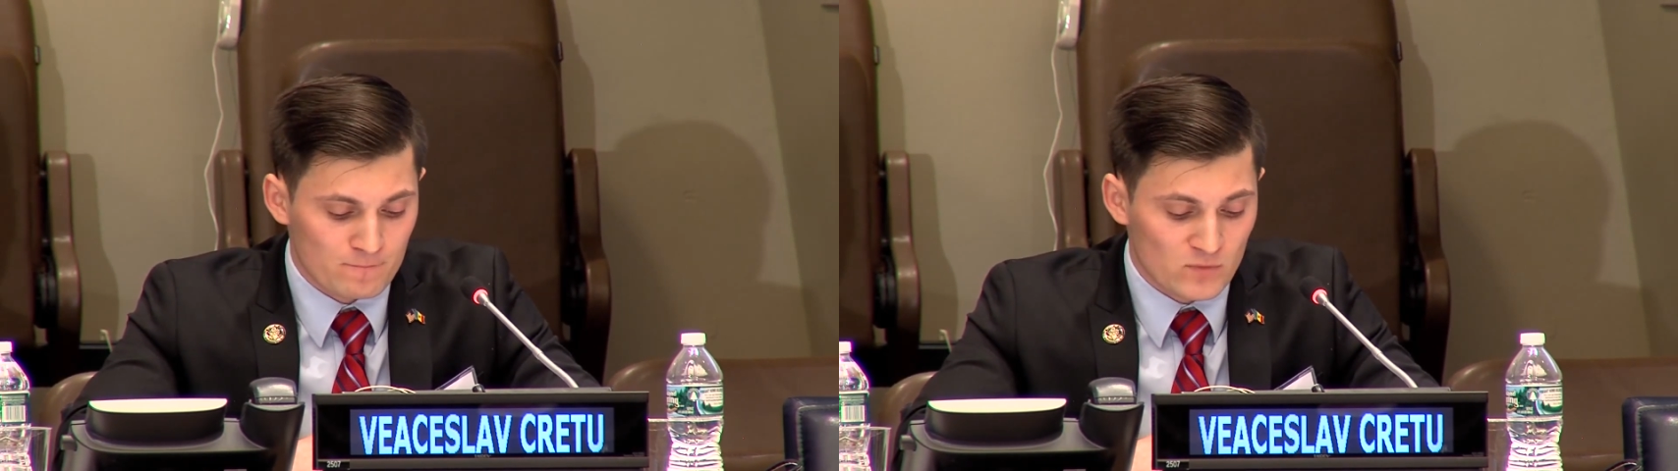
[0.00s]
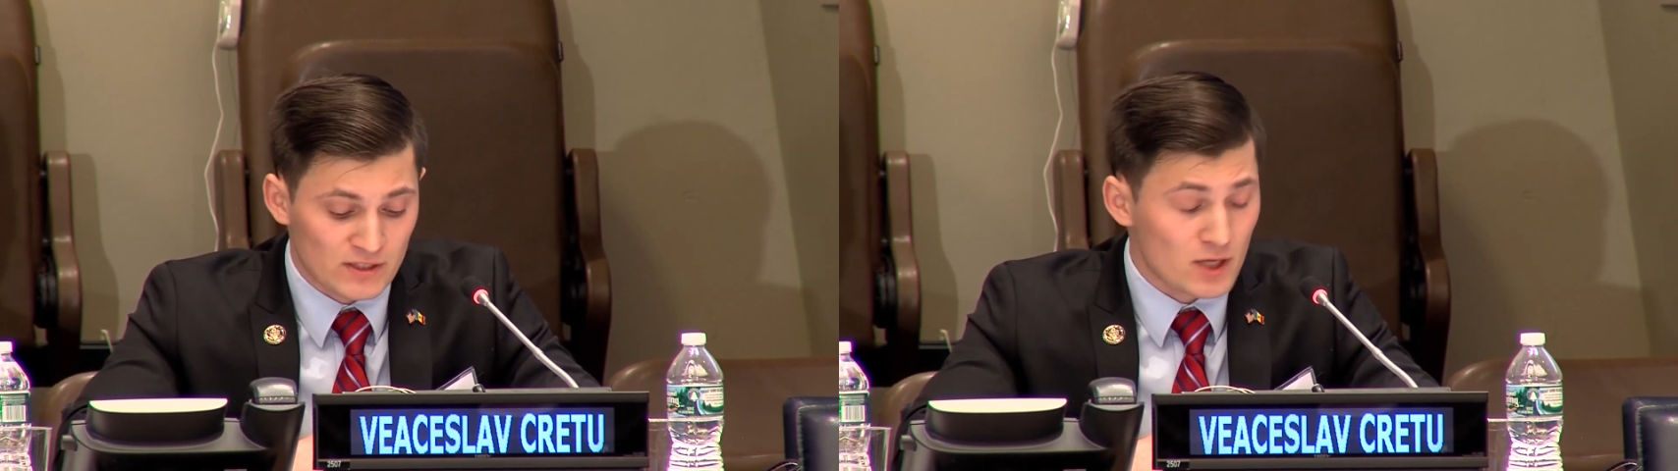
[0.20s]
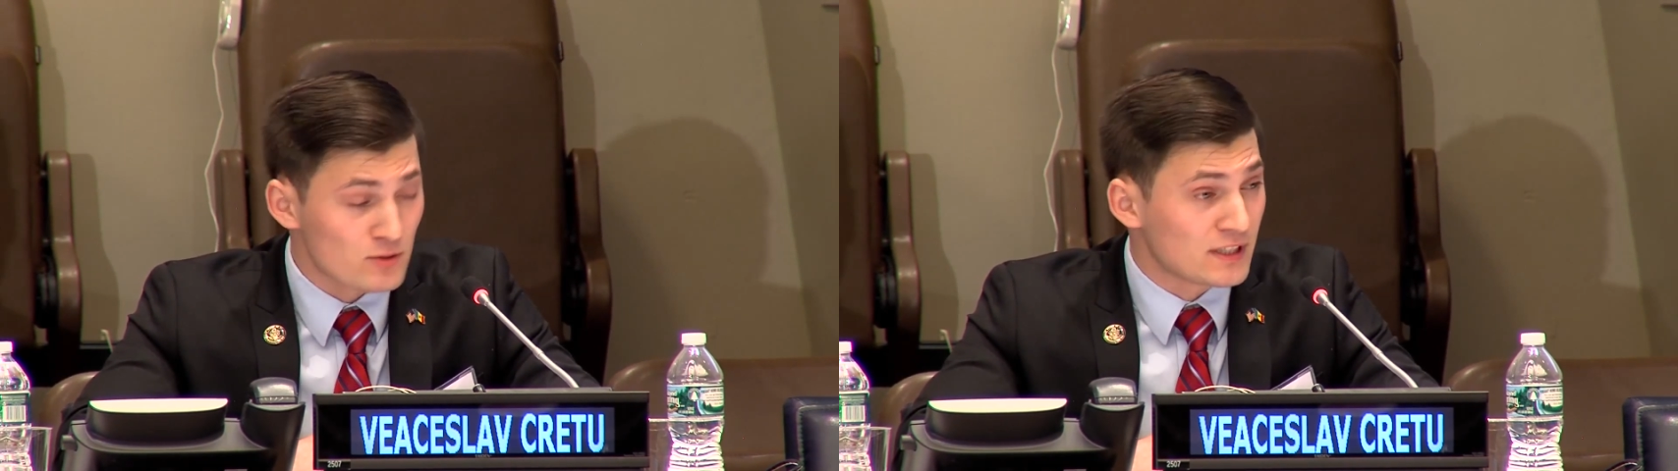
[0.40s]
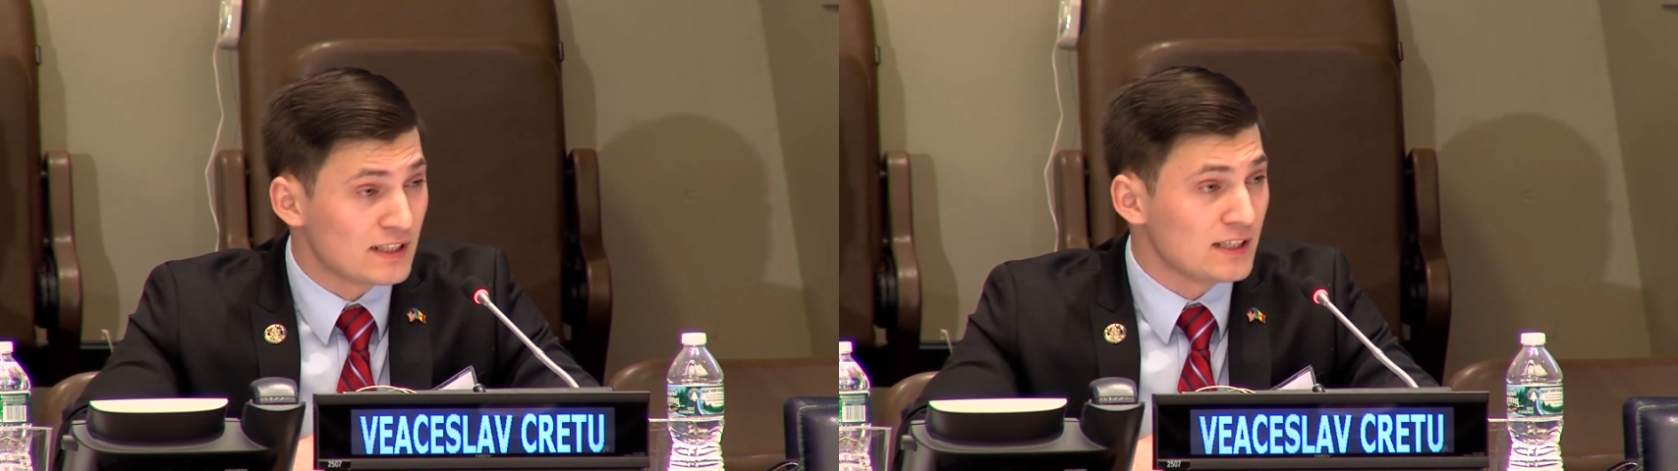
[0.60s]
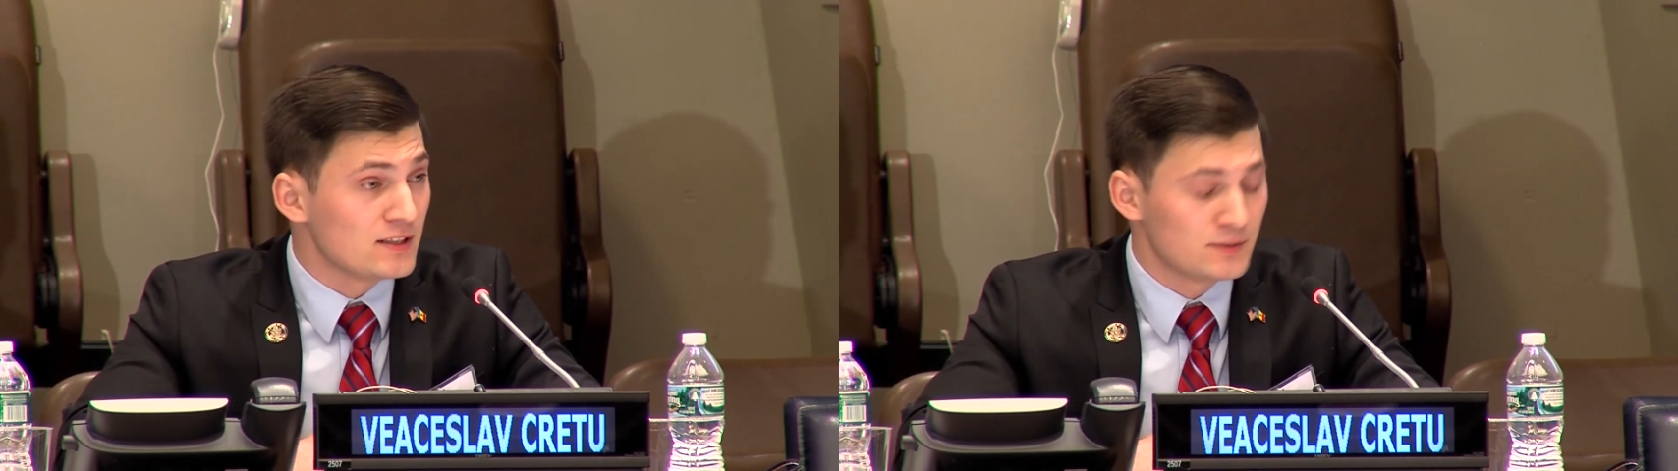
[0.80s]
and those in
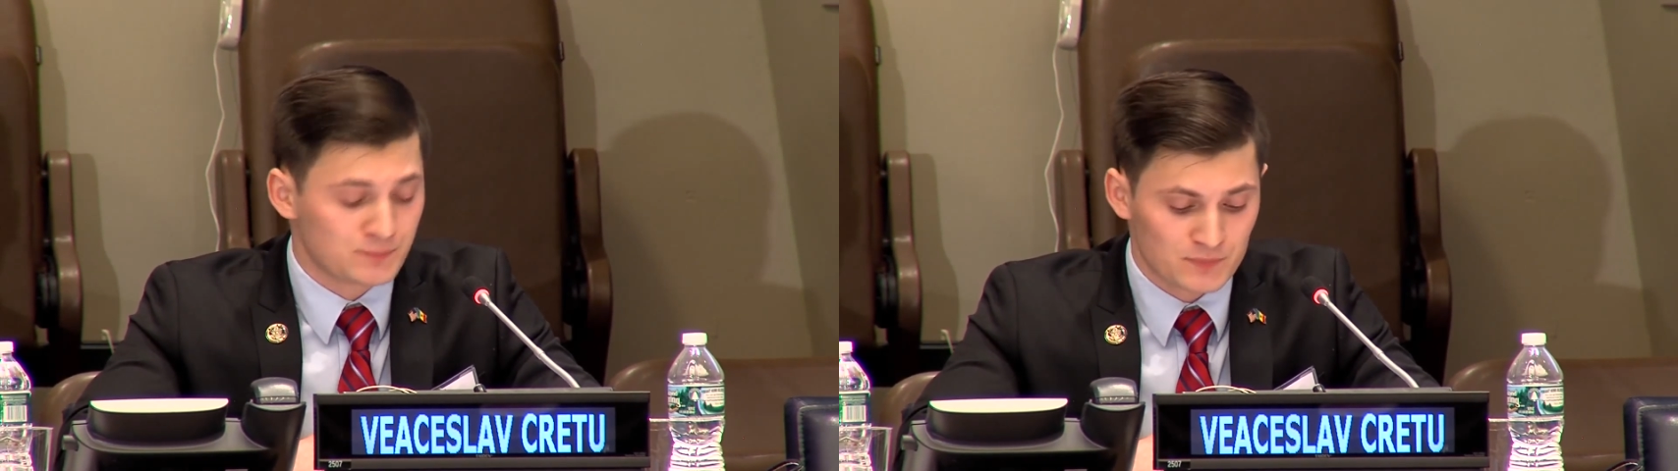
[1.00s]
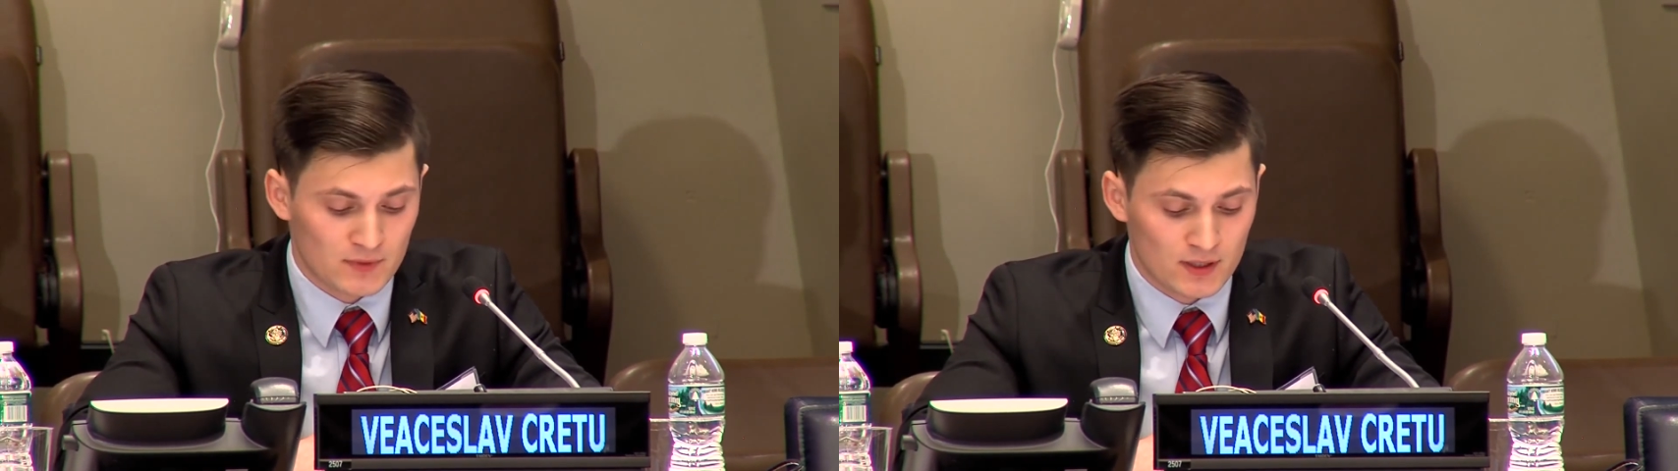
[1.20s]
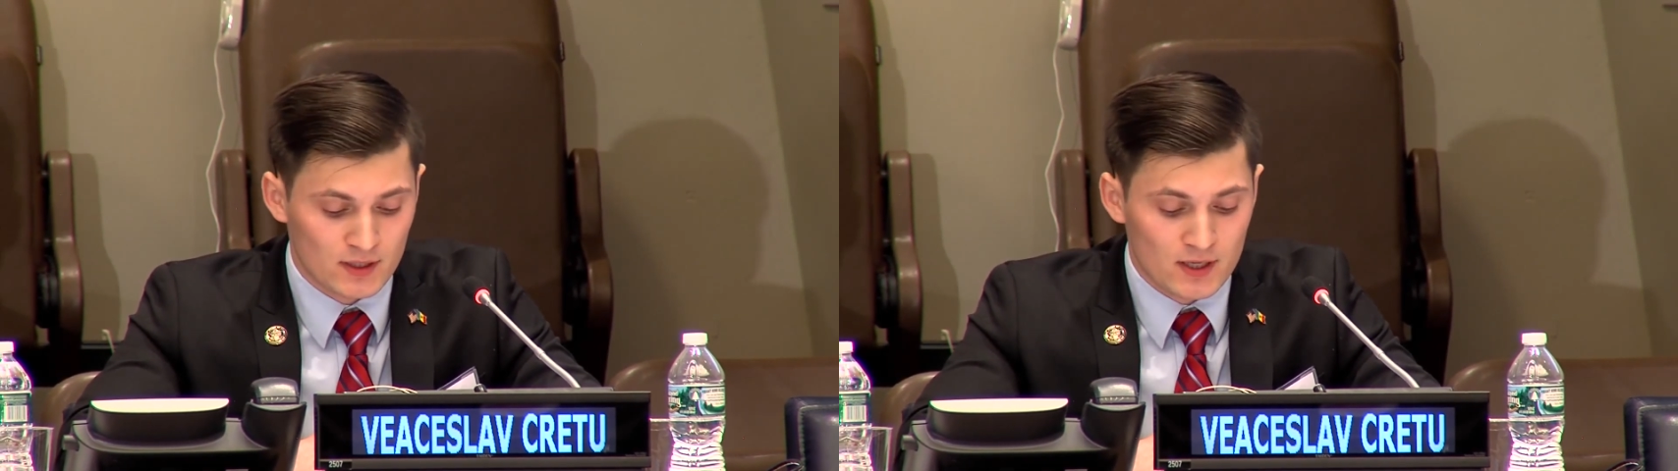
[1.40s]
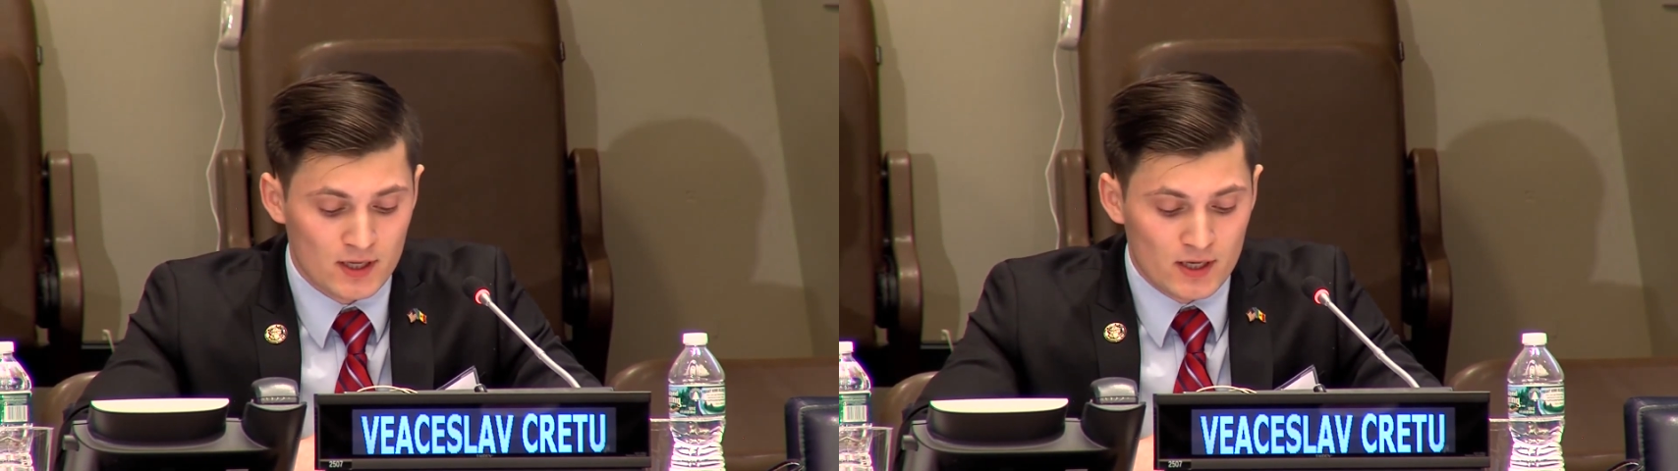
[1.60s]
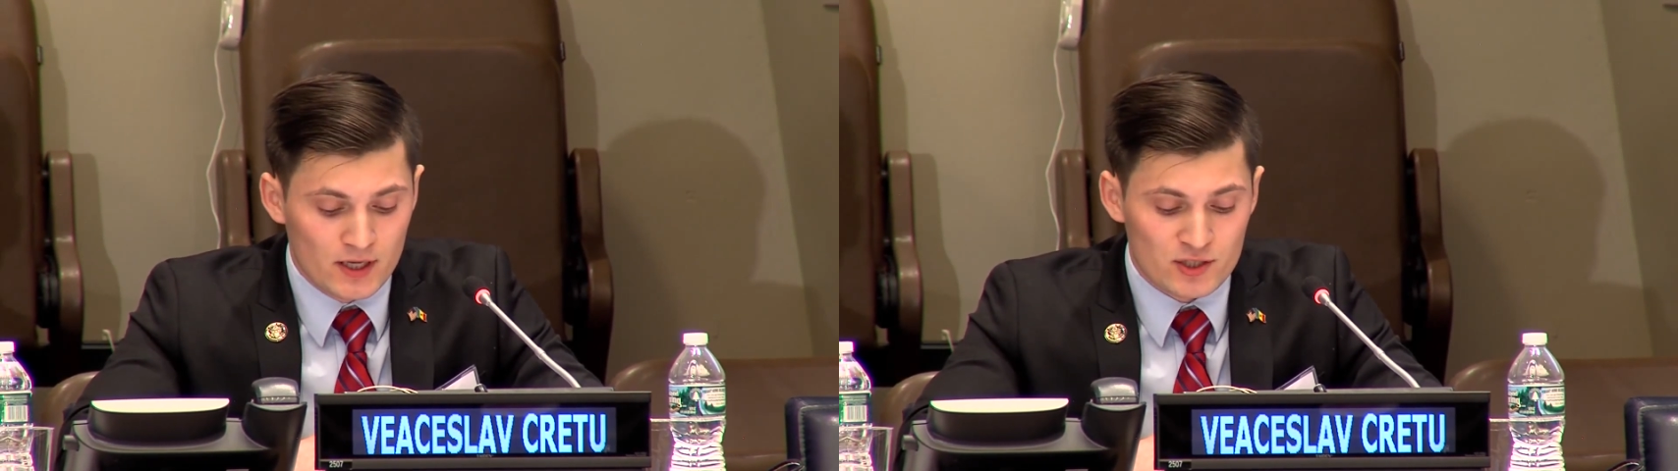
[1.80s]
need,
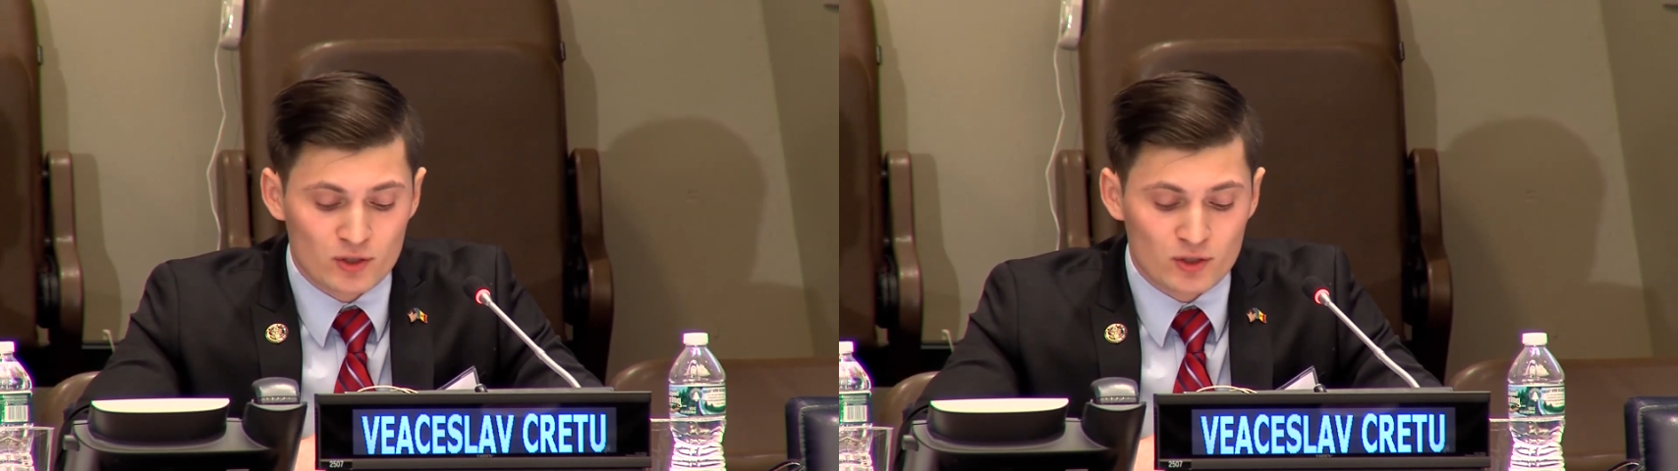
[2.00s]
it's